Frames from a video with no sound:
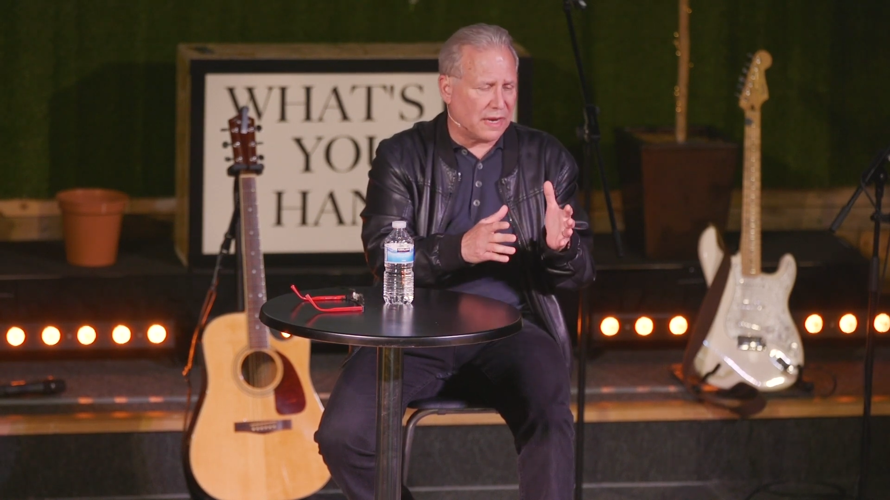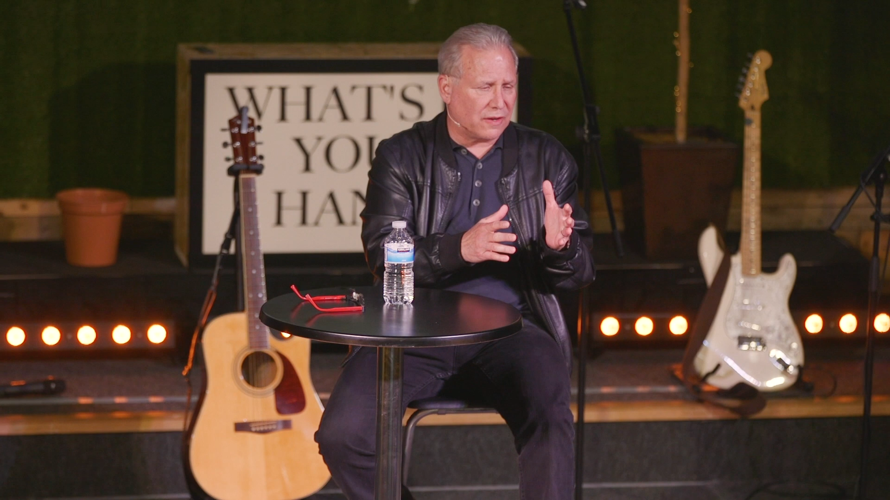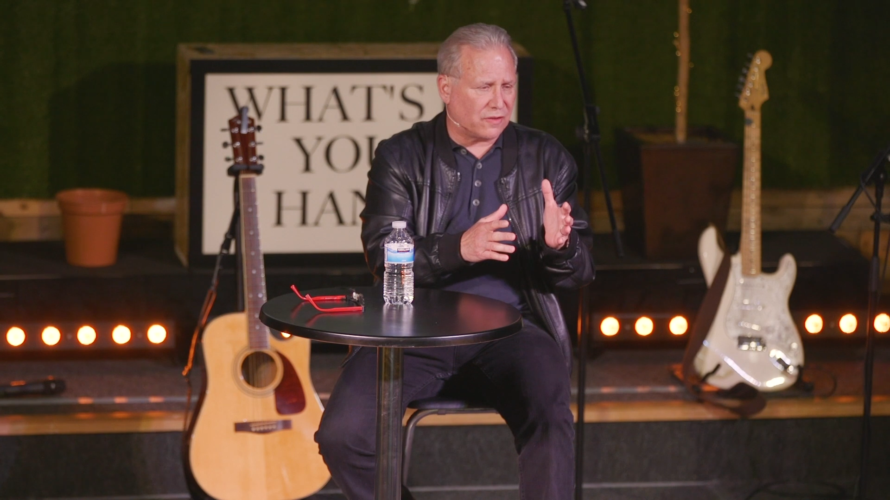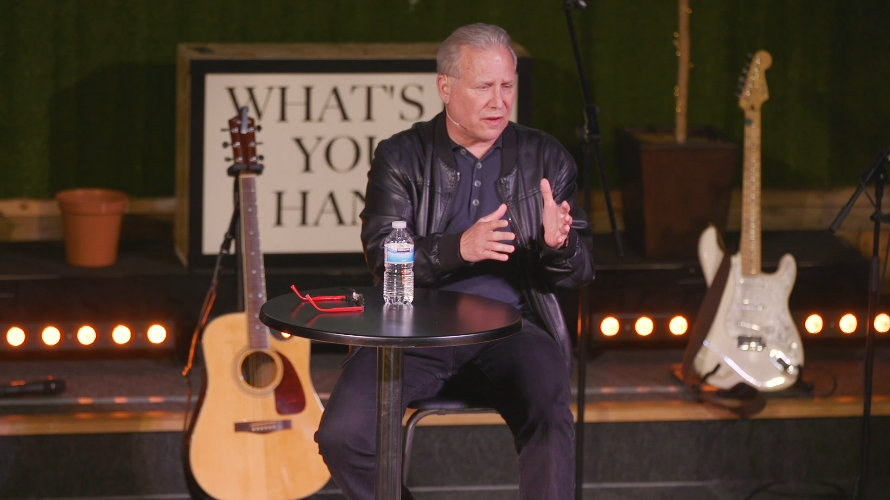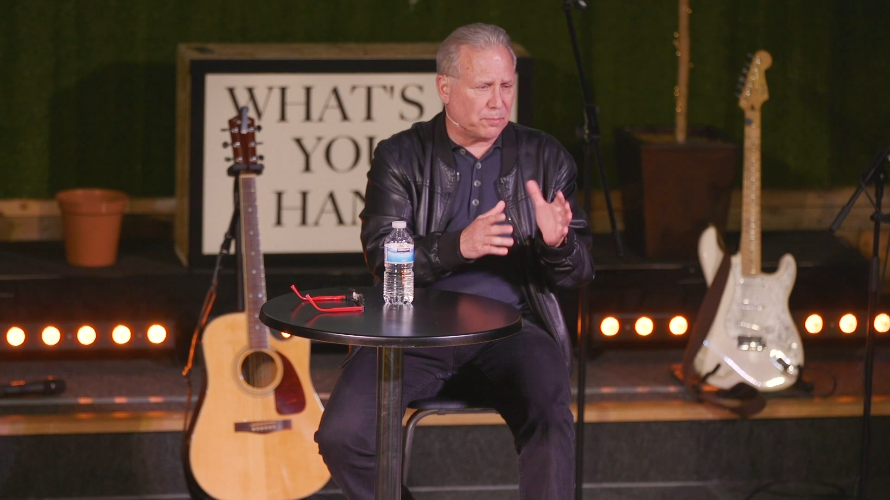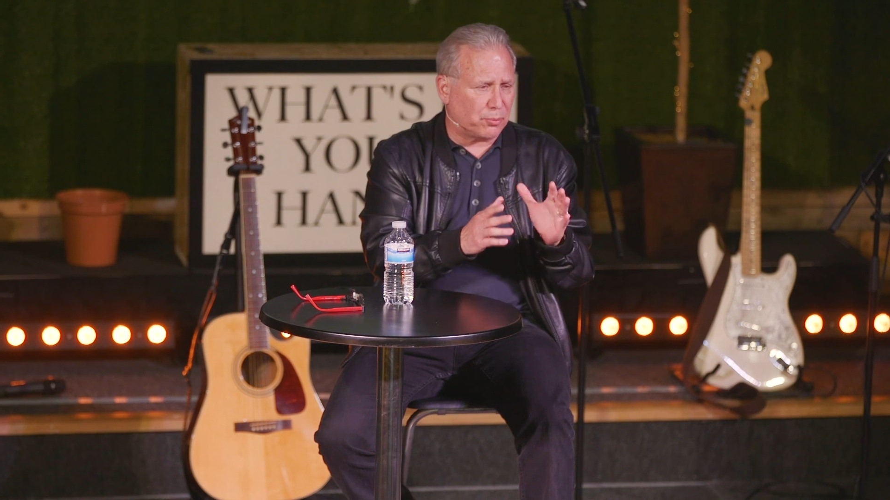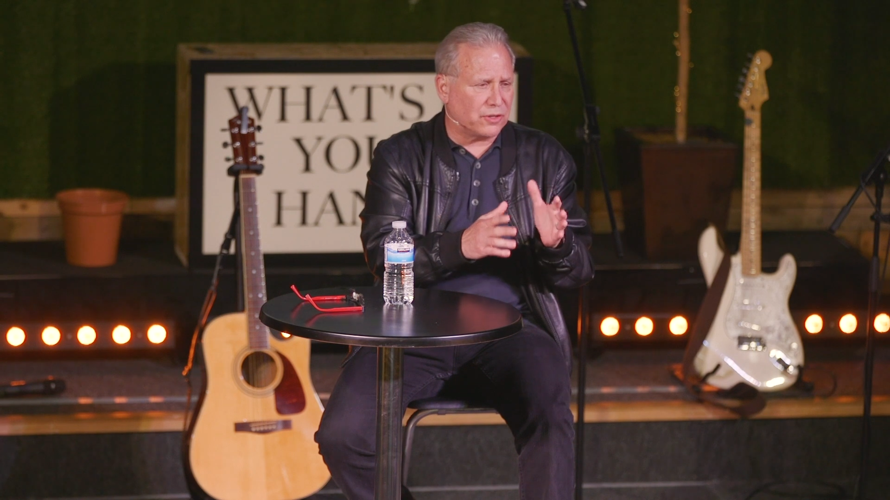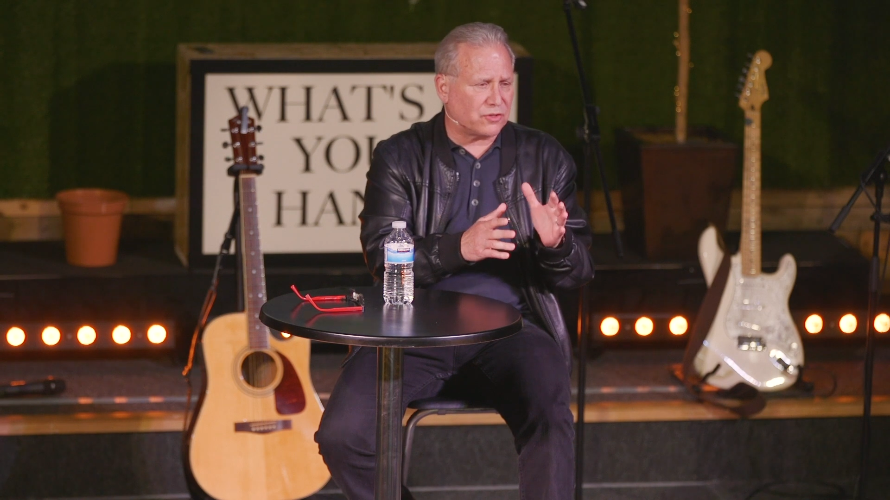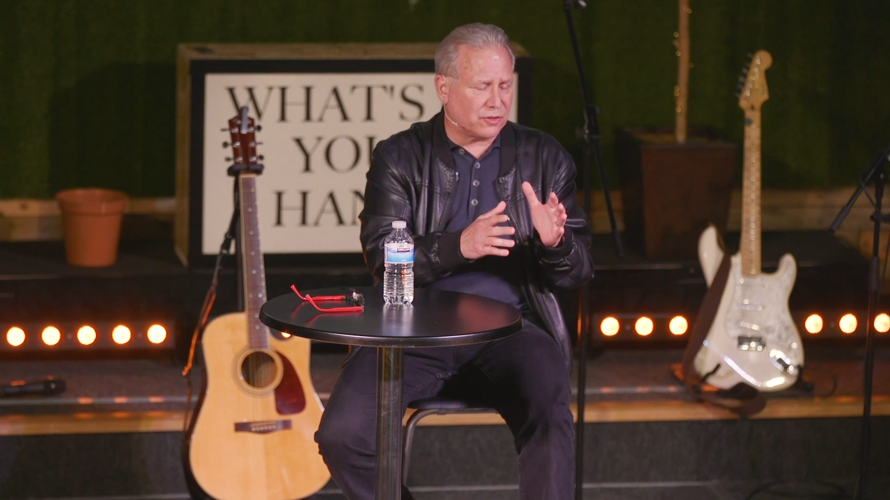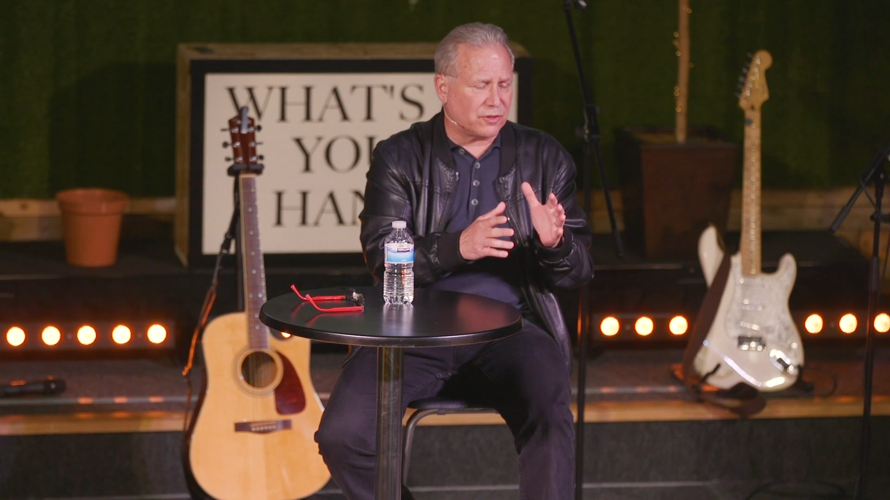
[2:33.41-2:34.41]
as a
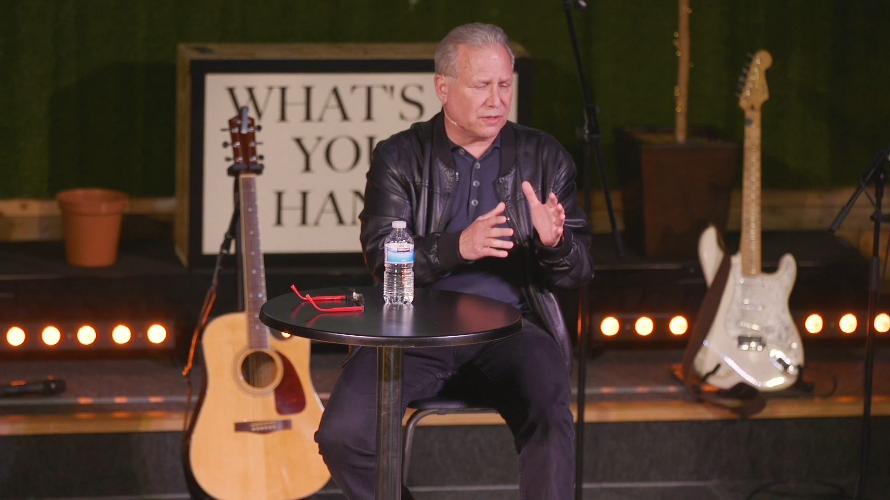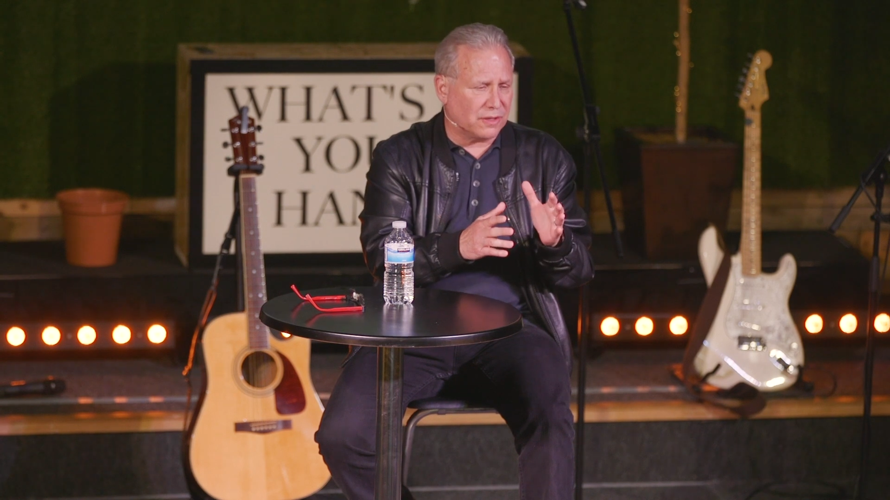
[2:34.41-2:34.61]
printer